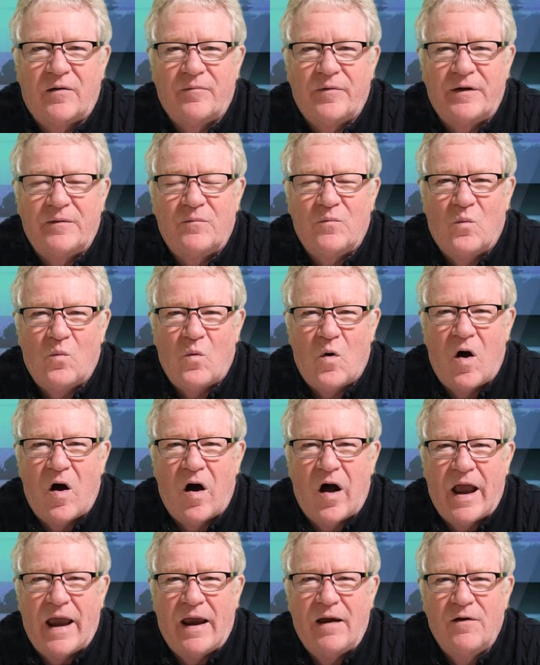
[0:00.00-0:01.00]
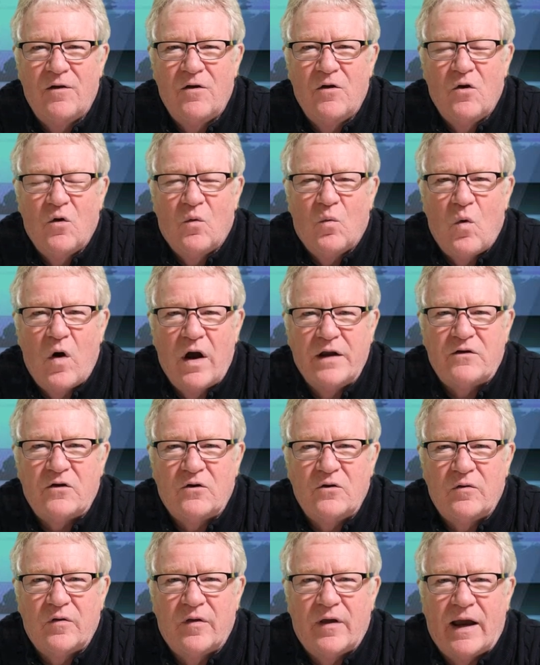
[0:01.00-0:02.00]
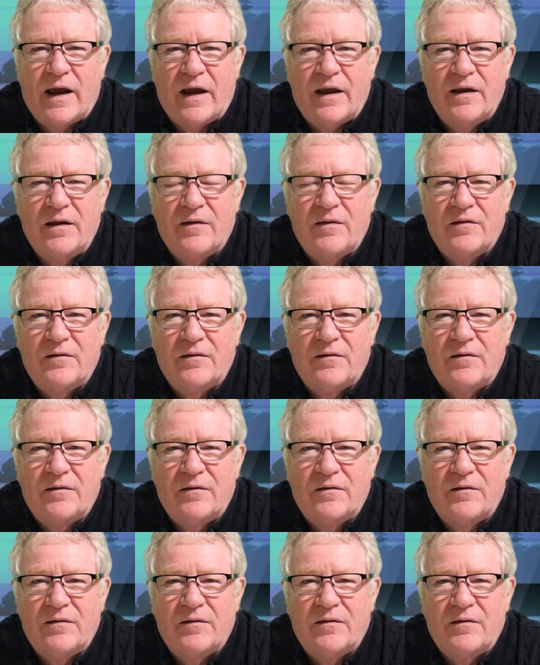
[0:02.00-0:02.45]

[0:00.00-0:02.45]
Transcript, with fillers: I mean, why? Why do that?